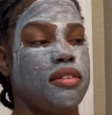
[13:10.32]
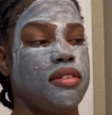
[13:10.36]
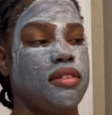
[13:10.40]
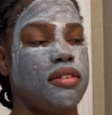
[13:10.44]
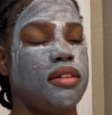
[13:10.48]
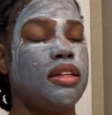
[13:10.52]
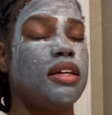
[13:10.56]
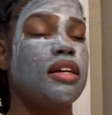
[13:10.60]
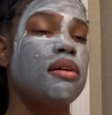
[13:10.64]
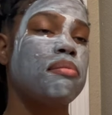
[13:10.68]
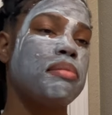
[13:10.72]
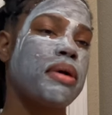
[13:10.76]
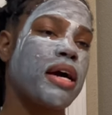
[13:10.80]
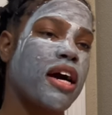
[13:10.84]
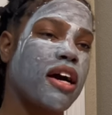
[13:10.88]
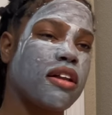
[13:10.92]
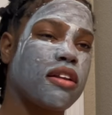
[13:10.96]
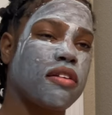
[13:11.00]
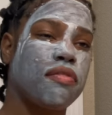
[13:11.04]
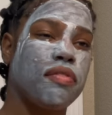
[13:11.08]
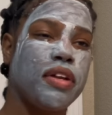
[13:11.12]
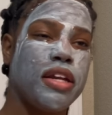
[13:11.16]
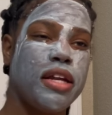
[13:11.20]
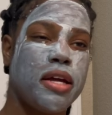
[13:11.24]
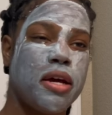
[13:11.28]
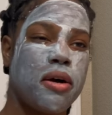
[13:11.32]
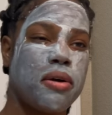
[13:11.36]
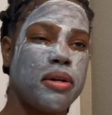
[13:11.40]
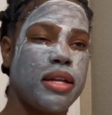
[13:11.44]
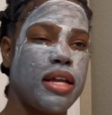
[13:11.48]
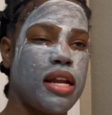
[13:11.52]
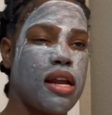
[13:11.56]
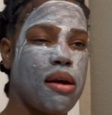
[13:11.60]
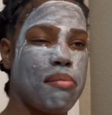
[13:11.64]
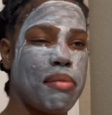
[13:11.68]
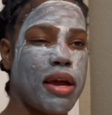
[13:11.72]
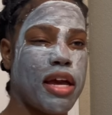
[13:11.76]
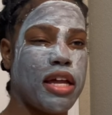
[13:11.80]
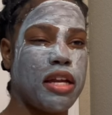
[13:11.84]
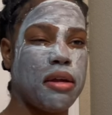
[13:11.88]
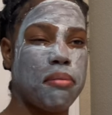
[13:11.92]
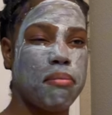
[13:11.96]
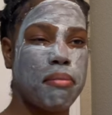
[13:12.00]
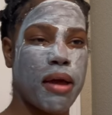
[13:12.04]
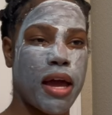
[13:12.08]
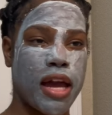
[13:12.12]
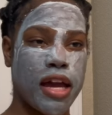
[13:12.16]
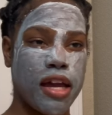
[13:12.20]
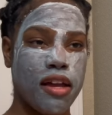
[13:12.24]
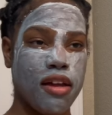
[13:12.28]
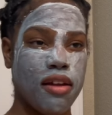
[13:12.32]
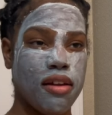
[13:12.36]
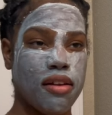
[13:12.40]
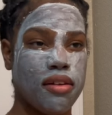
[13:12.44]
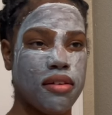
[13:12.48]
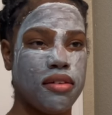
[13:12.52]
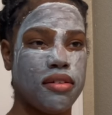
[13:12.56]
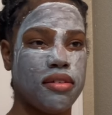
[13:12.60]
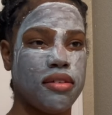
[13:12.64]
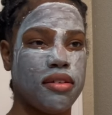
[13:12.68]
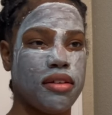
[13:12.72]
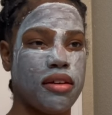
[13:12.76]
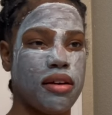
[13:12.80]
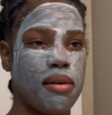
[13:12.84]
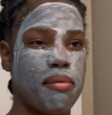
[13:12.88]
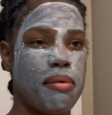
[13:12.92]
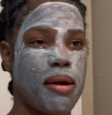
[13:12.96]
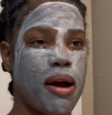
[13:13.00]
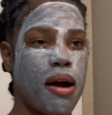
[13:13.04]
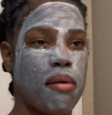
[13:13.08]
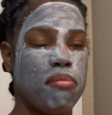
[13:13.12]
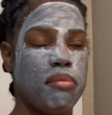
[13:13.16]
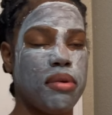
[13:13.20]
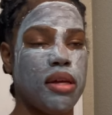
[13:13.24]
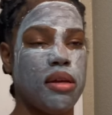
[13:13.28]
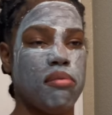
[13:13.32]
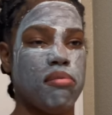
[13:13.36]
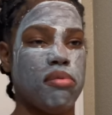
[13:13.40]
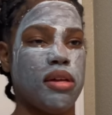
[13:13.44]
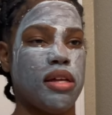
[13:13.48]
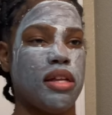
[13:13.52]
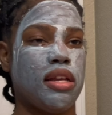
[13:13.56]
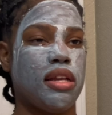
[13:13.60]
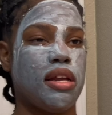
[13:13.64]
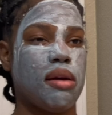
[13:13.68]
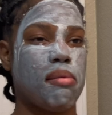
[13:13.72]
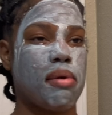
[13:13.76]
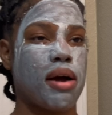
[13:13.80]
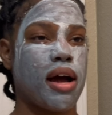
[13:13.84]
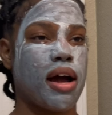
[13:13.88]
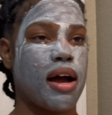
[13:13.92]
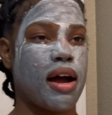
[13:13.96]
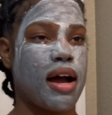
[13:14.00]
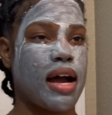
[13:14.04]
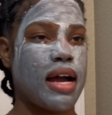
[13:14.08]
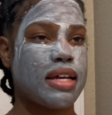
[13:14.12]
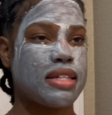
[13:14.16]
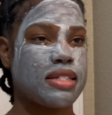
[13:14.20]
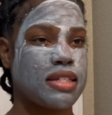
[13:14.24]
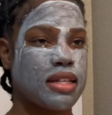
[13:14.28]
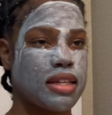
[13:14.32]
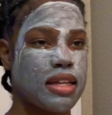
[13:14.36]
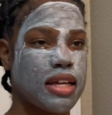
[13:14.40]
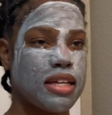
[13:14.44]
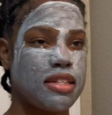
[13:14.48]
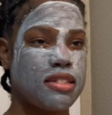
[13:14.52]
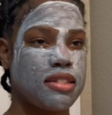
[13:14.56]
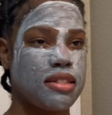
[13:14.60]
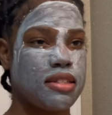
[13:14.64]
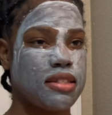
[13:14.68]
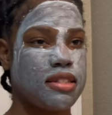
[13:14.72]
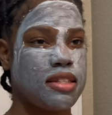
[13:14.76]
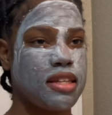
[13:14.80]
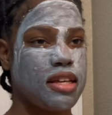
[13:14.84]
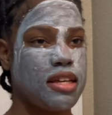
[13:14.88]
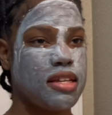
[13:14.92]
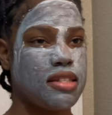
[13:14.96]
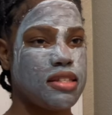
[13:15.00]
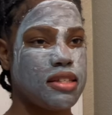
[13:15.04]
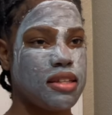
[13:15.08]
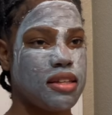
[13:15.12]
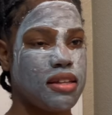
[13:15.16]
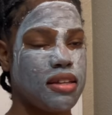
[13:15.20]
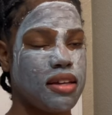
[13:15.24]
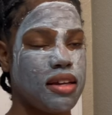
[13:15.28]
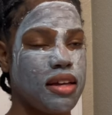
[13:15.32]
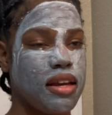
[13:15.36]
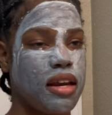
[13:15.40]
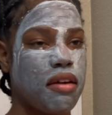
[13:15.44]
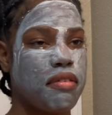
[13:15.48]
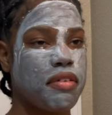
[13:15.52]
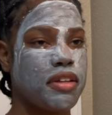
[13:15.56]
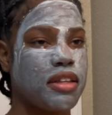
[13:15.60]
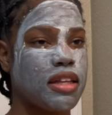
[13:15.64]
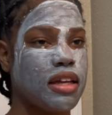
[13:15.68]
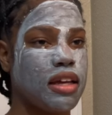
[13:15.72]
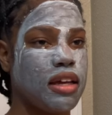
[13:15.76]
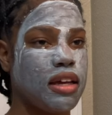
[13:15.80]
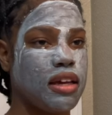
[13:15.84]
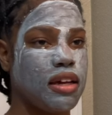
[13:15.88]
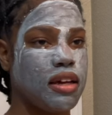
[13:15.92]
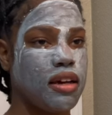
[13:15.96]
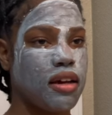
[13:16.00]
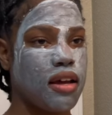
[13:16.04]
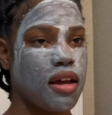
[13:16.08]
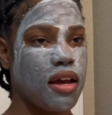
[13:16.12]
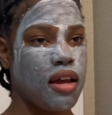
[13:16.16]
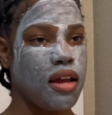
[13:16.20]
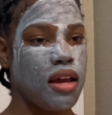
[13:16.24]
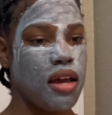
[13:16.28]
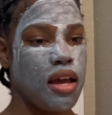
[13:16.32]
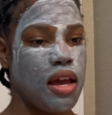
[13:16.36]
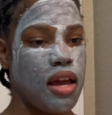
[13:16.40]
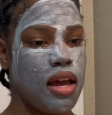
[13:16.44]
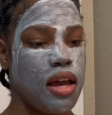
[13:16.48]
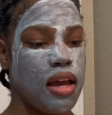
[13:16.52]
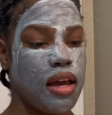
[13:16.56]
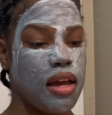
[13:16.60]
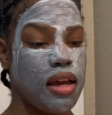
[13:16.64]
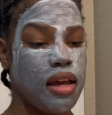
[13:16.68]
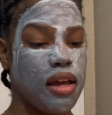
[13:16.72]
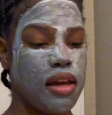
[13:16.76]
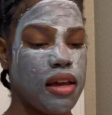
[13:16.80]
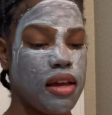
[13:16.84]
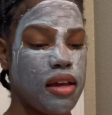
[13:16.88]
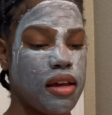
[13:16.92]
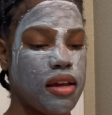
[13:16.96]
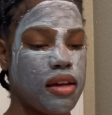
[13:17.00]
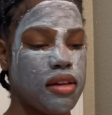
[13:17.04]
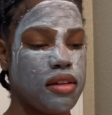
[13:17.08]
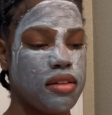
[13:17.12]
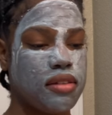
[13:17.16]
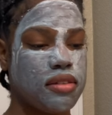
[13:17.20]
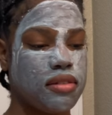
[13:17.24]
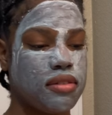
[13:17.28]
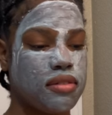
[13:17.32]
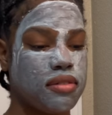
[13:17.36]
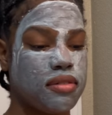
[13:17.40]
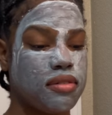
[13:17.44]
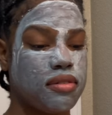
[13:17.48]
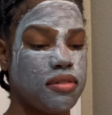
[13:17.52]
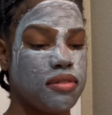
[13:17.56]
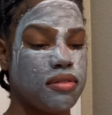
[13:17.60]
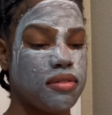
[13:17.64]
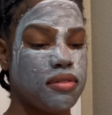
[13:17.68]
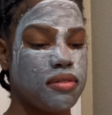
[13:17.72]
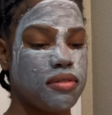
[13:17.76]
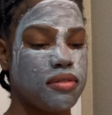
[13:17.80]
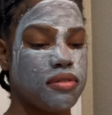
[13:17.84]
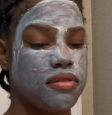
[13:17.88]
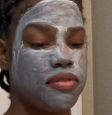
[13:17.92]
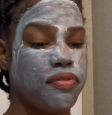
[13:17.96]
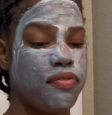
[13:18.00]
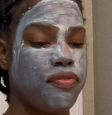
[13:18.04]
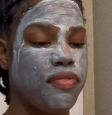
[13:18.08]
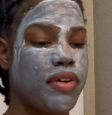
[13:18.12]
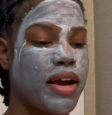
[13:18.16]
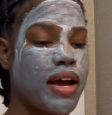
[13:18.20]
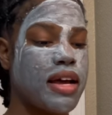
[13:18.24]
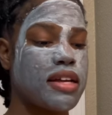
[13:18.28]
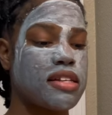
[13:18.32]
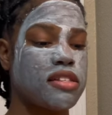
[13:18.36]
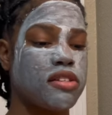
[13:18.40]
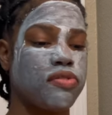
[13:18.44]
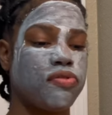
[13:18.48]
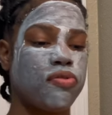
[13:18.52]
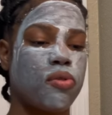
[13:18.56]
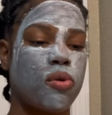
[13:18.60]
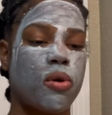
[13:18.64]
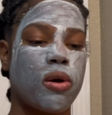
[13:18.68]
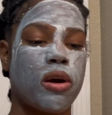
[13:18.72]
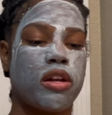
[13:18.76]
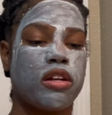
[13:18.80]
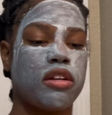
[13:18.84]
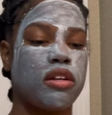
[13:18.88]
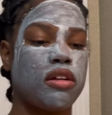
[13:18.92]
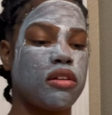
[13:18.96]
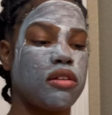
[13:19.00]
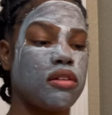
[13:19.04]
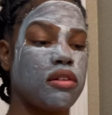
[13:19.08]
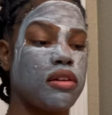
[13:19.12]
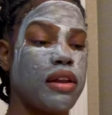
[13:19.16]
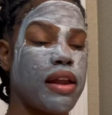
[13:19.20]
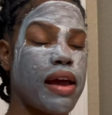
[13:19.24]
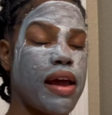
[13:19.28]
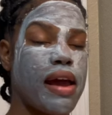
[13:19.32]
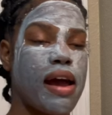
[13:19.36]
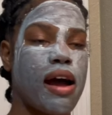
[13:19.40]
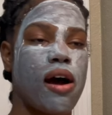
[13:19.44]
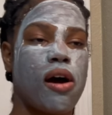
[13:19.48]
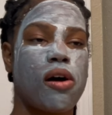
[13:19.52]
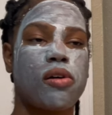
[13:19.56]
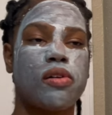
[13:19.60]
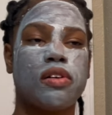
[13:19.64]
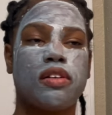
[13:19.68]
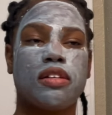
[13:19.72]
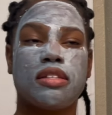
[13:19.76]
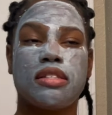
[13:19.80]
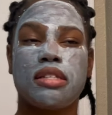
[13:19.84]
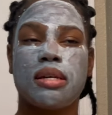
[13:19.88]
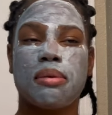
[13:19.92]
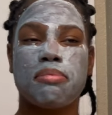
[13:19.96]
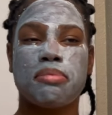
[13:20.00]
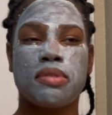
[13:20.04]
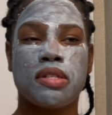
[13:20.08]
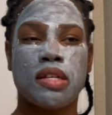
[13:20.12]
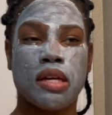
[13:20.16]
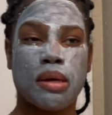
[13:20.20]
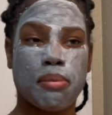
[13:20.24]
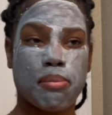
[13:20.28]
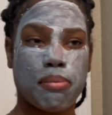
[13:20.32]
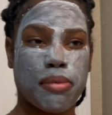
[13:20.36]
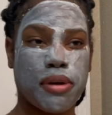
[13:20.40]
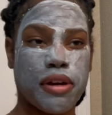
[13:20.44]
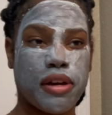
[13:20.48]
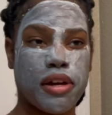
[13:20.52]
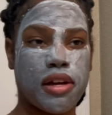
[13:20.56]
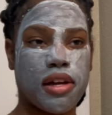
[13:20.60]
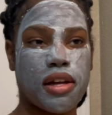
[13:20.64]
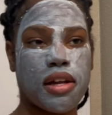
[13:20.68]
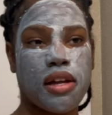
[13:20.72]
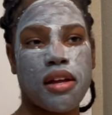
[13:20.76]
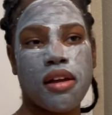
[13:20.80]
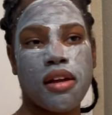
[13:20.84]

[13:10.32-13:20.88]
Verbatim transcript: Looking back on the video that I made in May about me being in my isolation season and everything, and fast forwarding now in September,